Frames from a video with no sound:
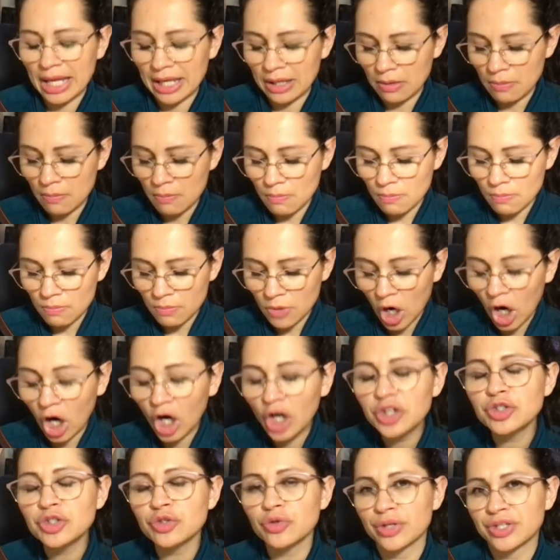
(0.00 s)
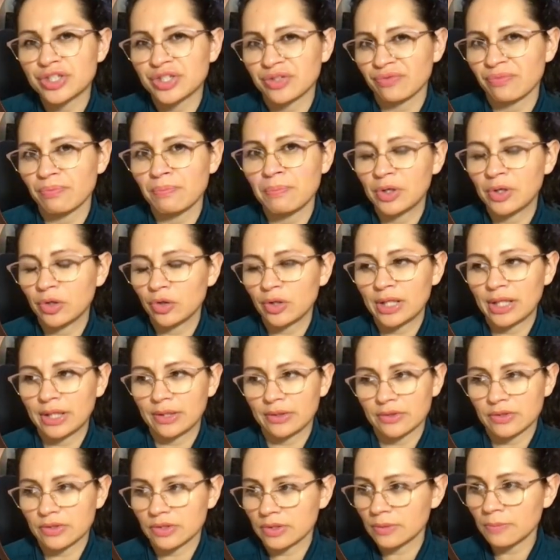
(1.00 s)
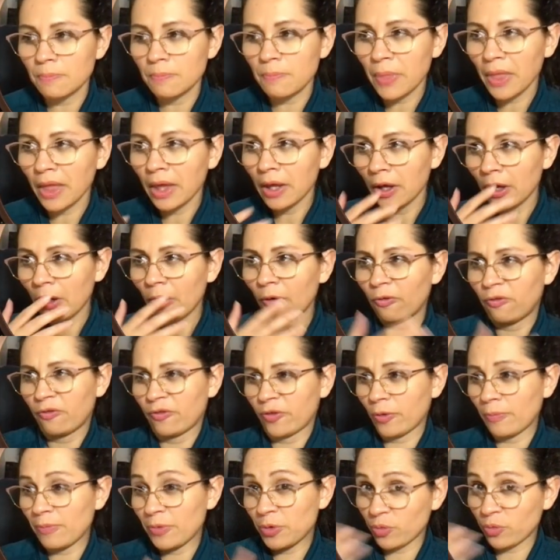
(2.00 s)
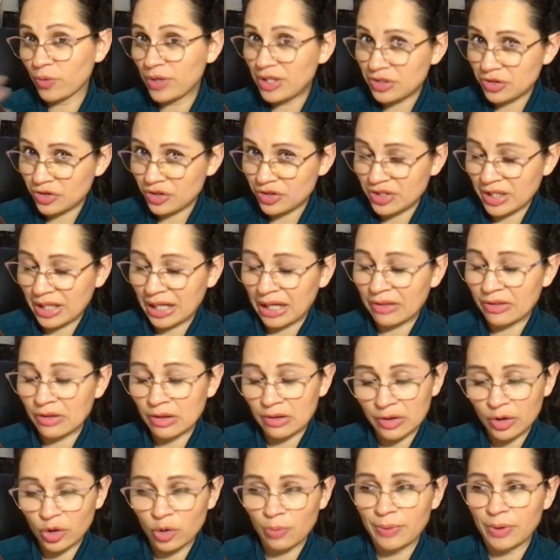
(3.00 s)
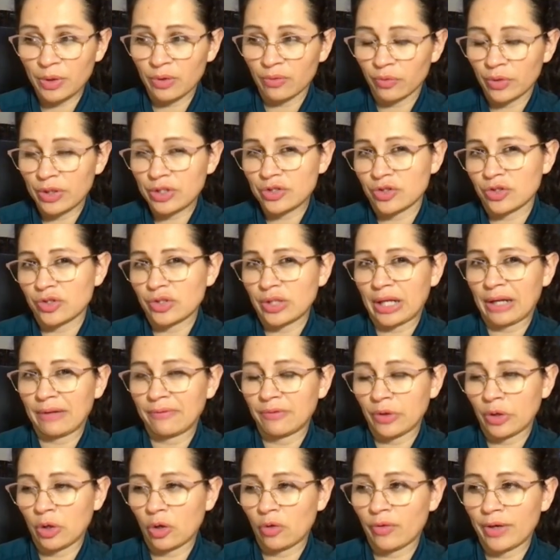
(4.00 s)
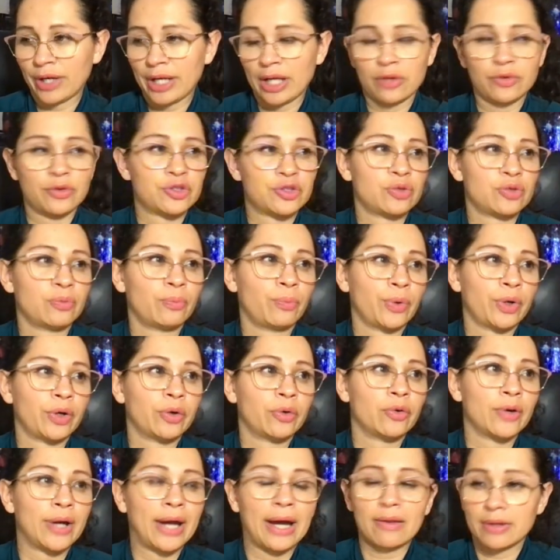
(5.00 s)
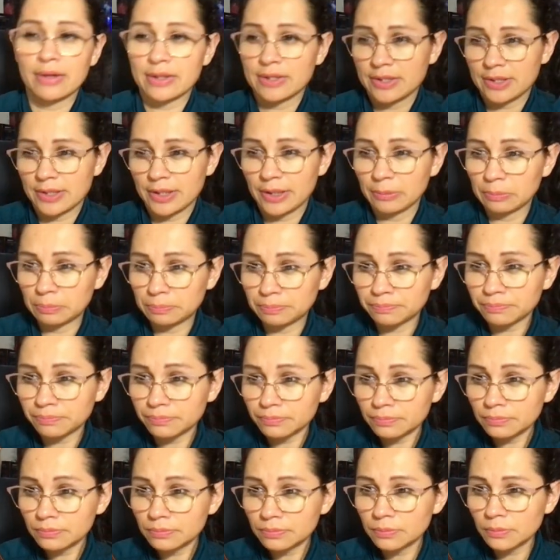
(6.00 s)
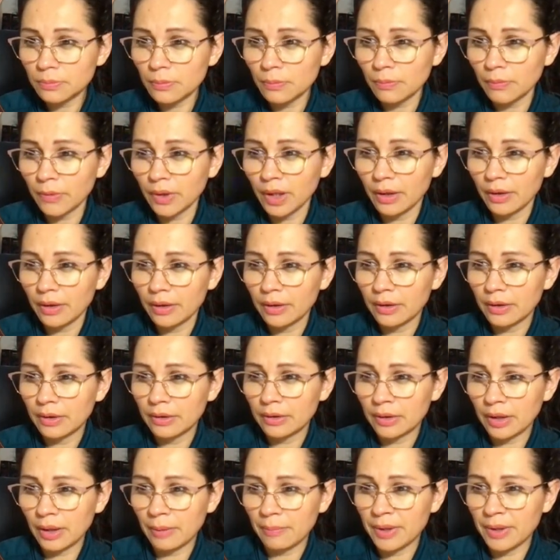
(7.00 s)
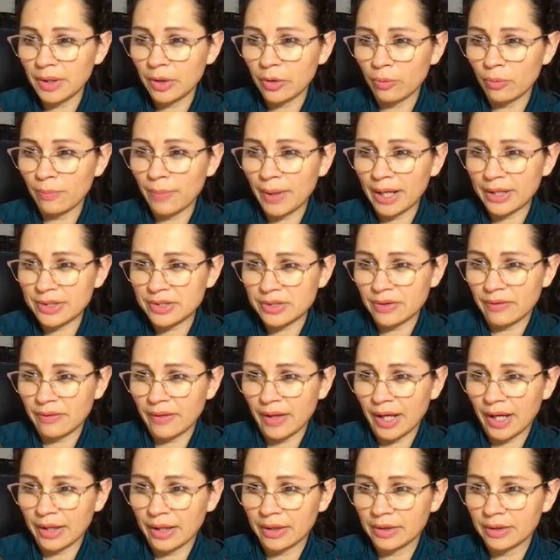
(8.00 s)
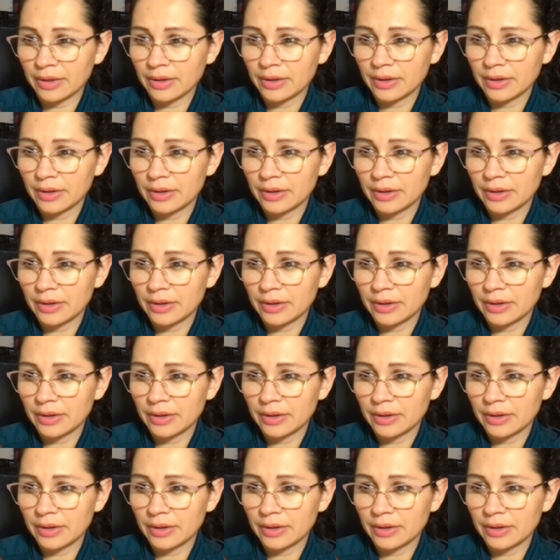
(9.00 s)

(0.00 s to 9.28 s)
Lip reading: like hundreds of millions, from the little bit of research that I've done already on the Sombrero galaxy. Let me go back to that